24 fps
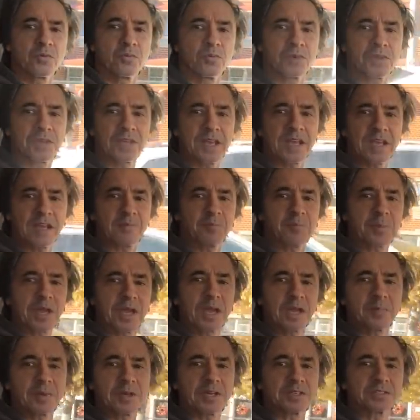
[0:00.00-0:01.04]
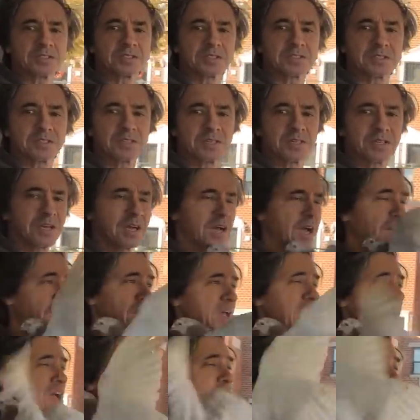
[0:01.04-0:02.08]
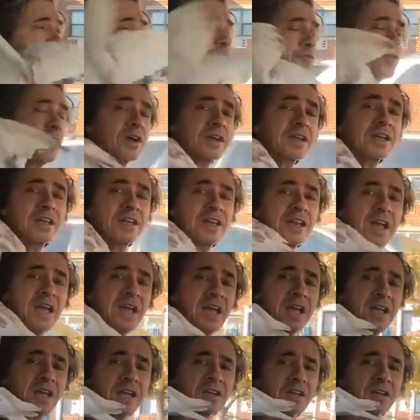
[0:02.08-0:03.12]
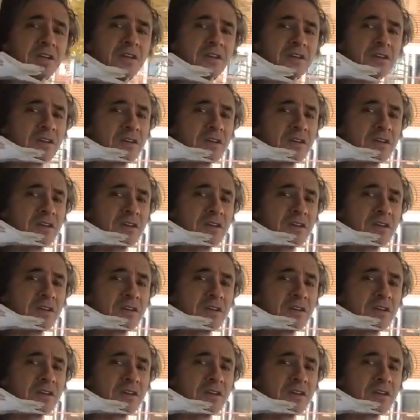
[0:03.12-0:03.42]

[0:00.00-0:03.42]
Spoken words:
when they have babies. I held the fucking egg.